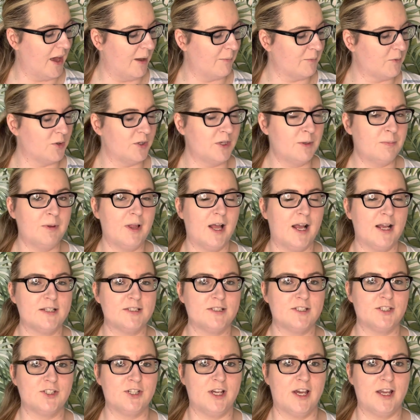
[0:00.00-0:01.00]
I'm going to plan
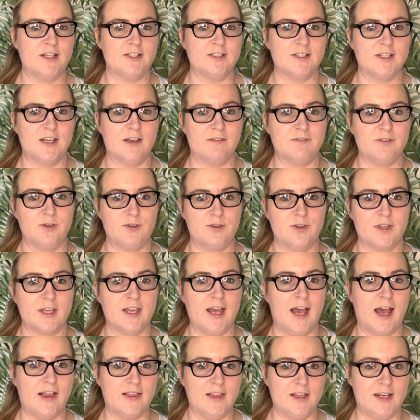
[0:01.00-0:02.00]
to try to give you the
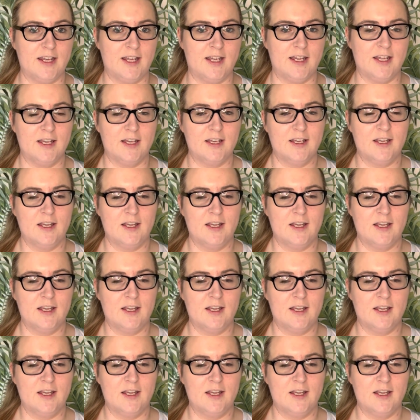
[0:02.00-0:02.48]
calorie